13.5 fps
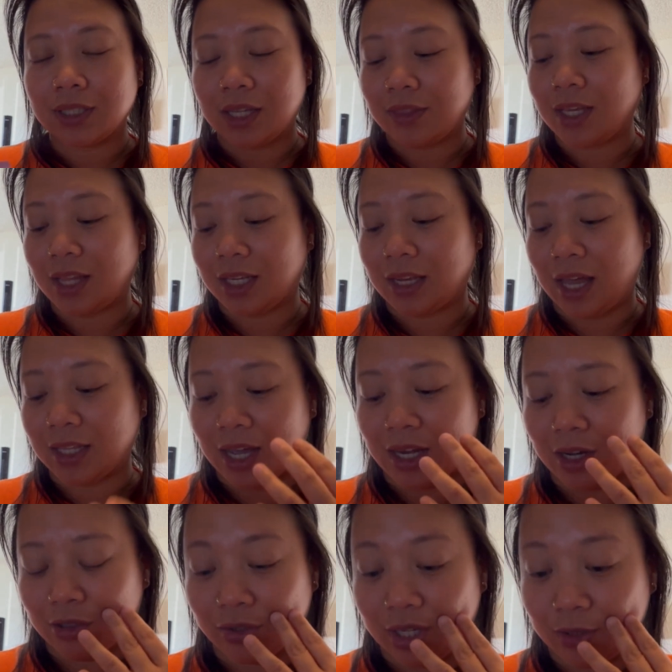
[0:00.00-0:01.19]
I think like that kind of
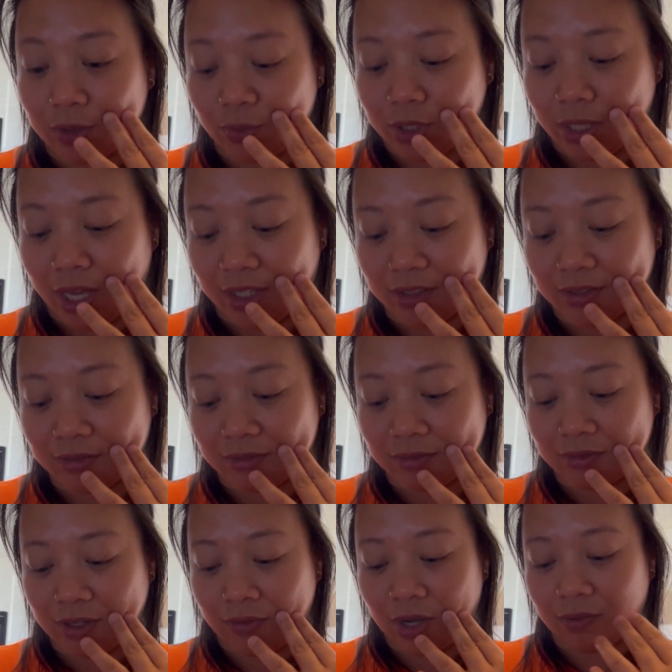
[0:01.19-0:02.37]
also helps with like
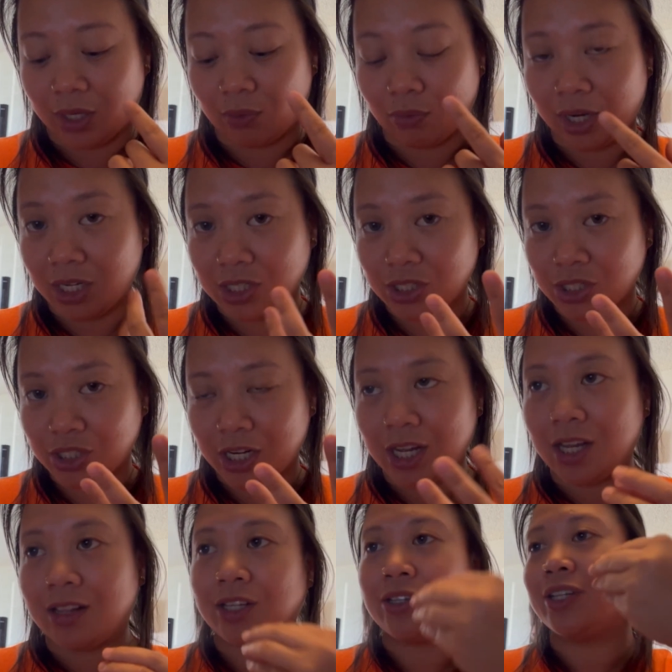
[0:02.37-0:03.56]
if you have like reddish,
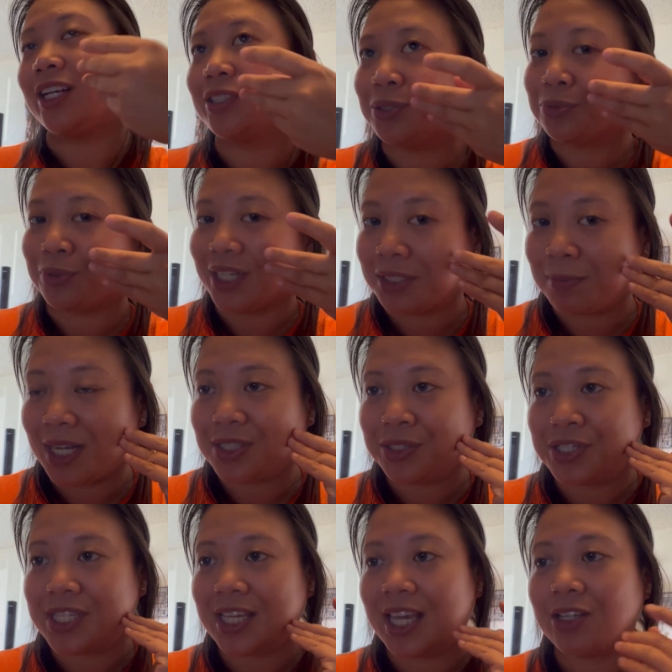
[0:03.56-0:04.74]
like like those red spots on your
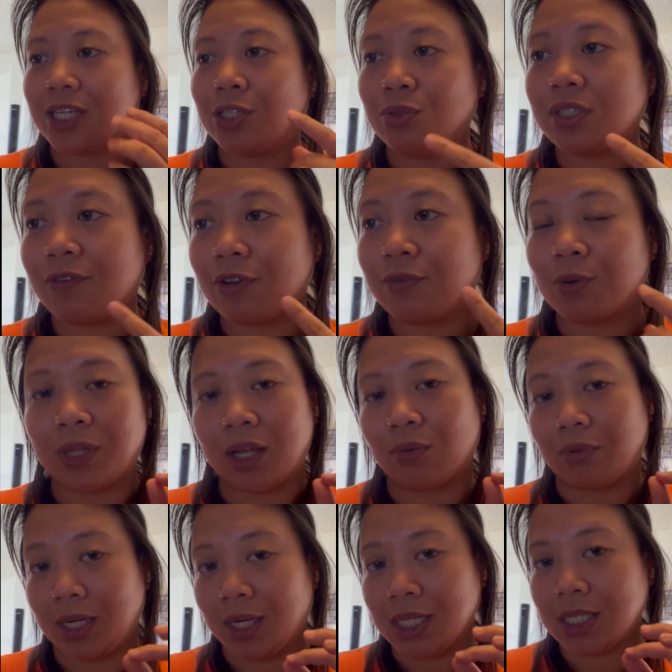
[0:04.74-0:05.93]
skin, because I do suffer from like
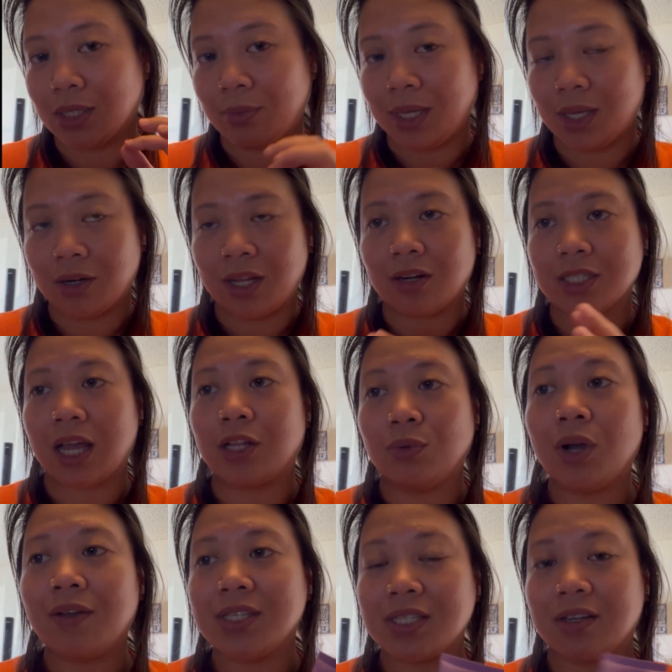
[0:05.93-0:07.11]
redness a little bit here and there because I do
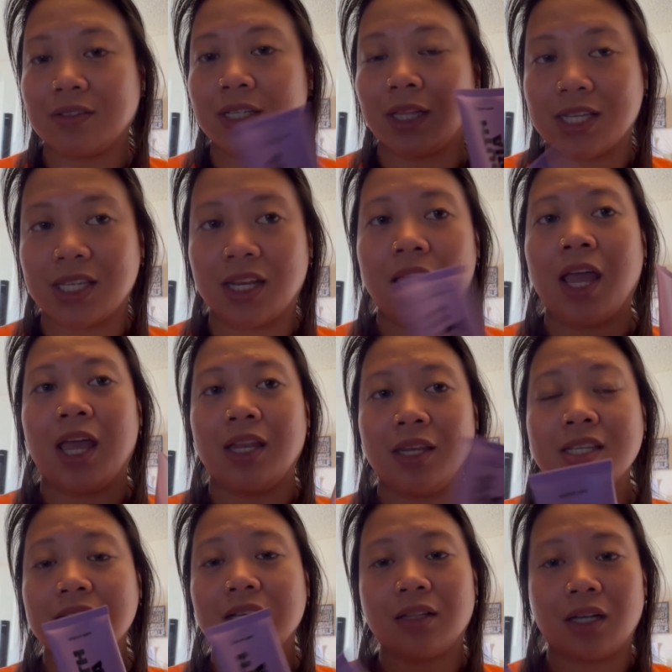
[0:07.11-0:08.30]
have sensitive skin, like I said. And this
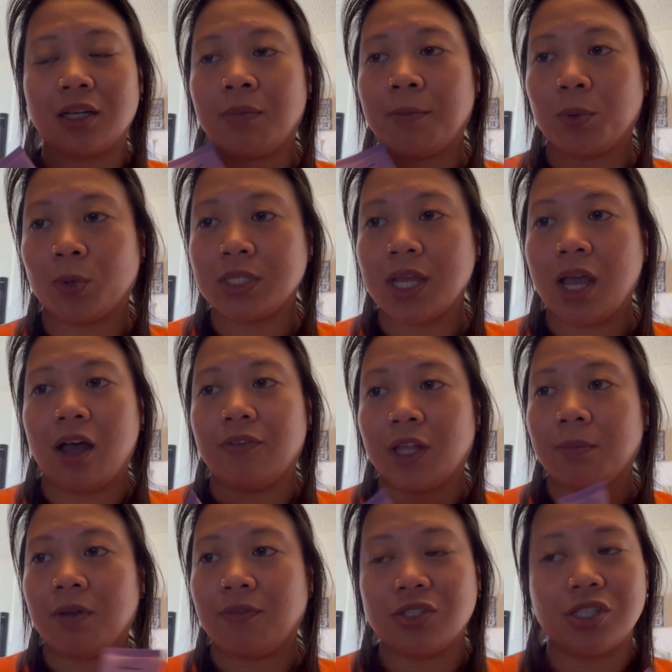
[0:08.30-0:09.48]
doesn't clog up my pores. I feel like
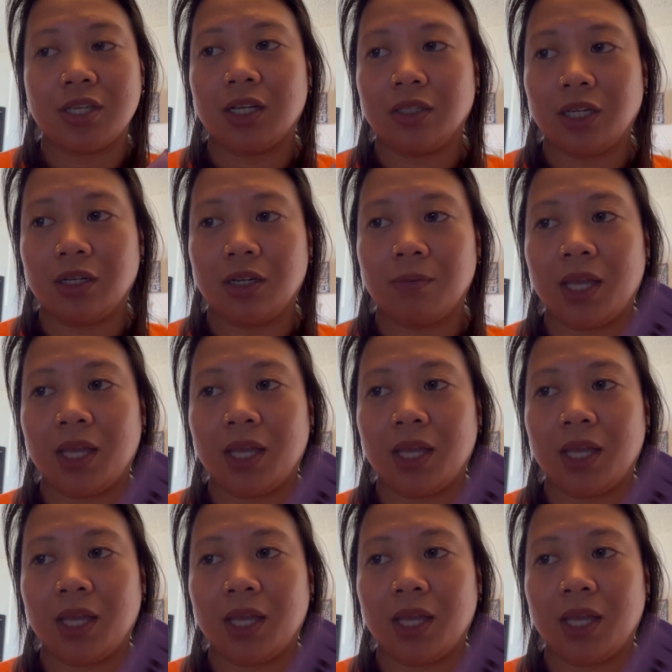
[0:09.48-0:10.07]
my face just get cleaned up.